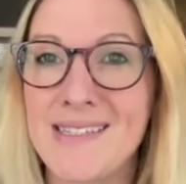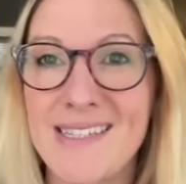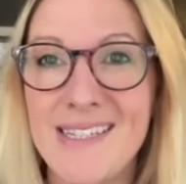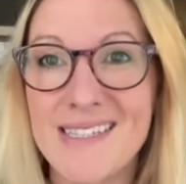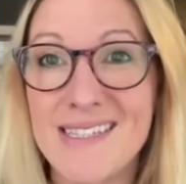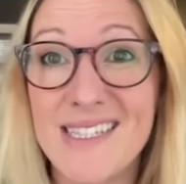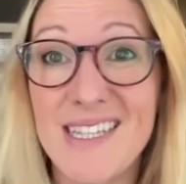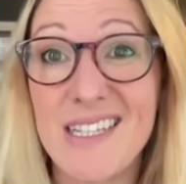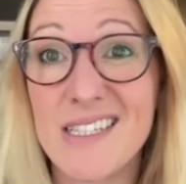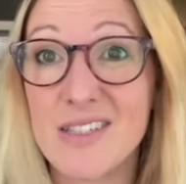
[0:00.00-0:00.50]

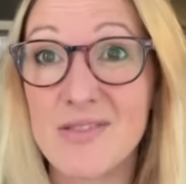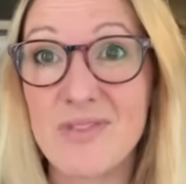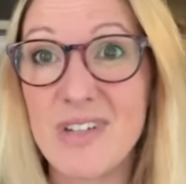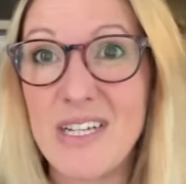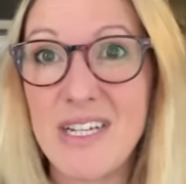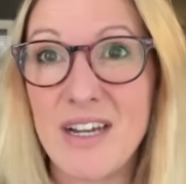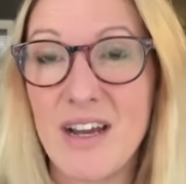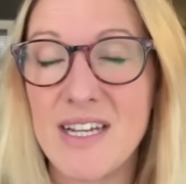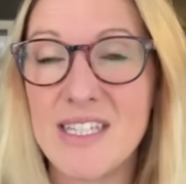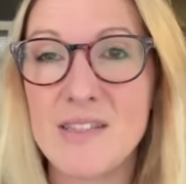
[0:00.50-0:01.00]
It's a really
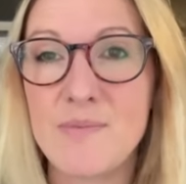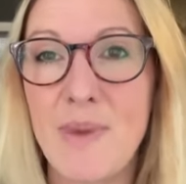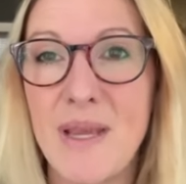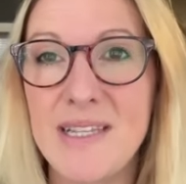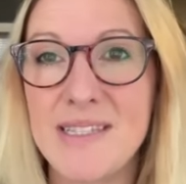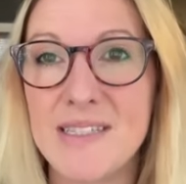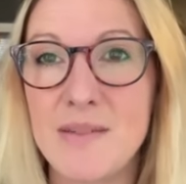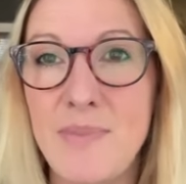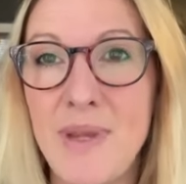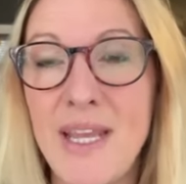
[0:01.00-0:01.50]
nice
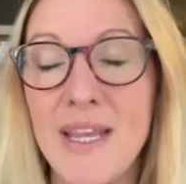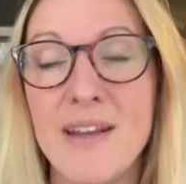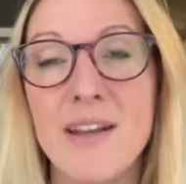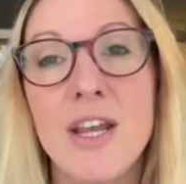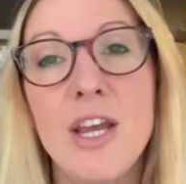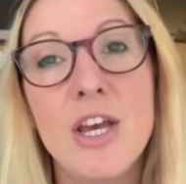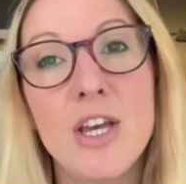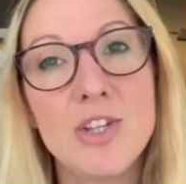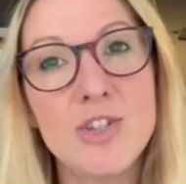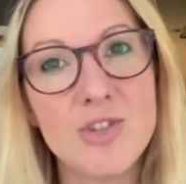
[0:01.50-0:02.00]
space to be in
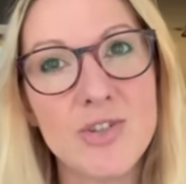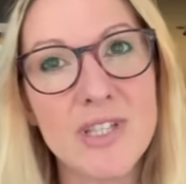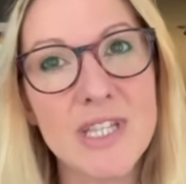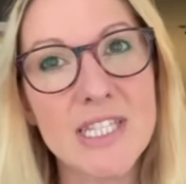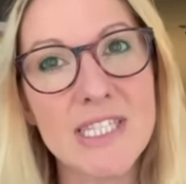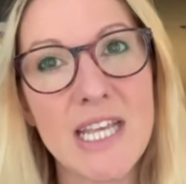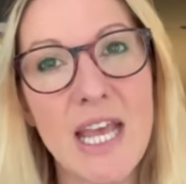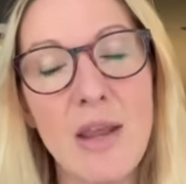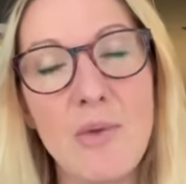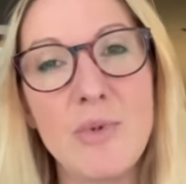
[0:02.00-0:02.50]
during the
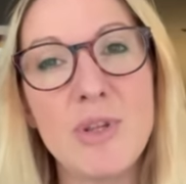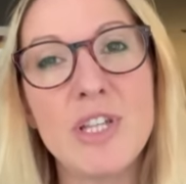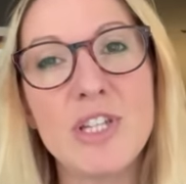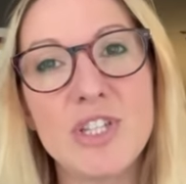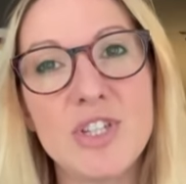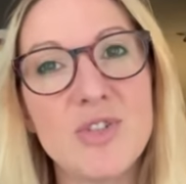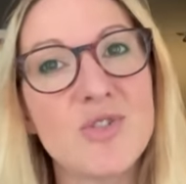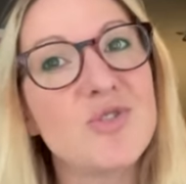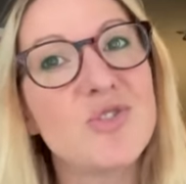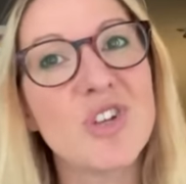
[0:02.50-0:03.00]
day when the
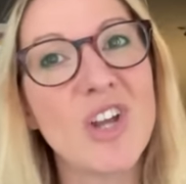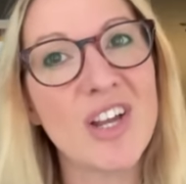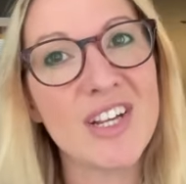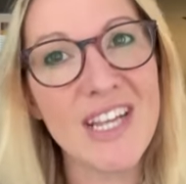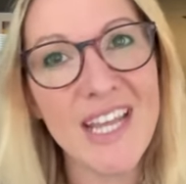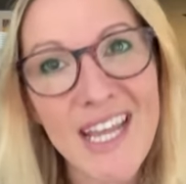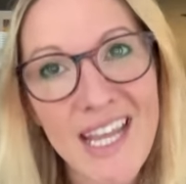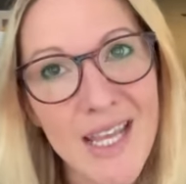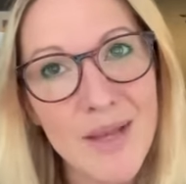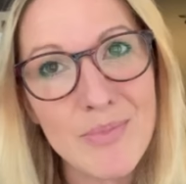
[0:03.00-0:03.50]
children aren't
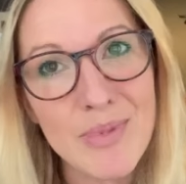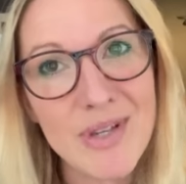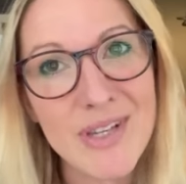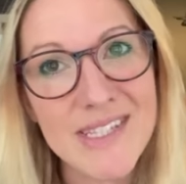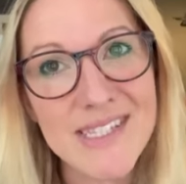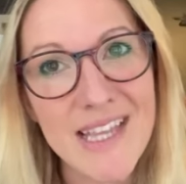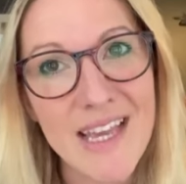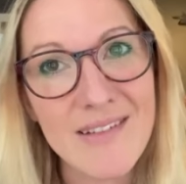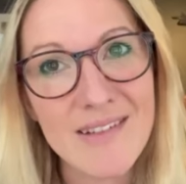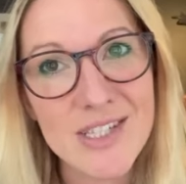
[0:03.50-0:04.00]
here
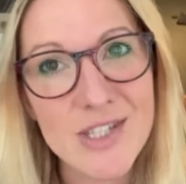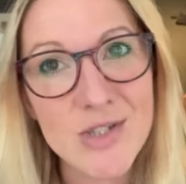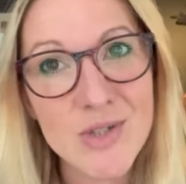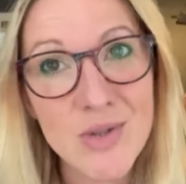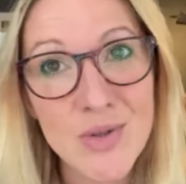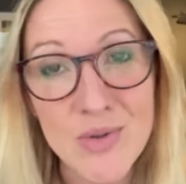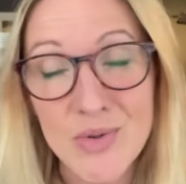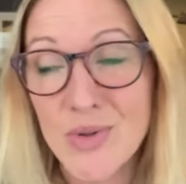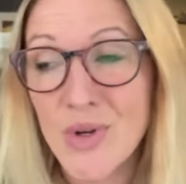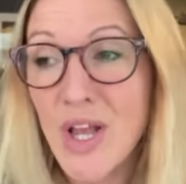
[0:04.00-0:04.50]
because they're at
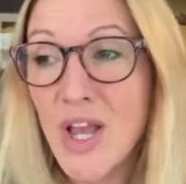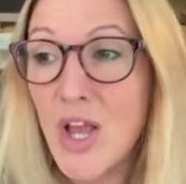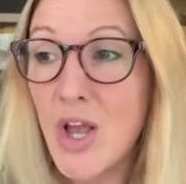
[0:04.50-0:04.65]
school.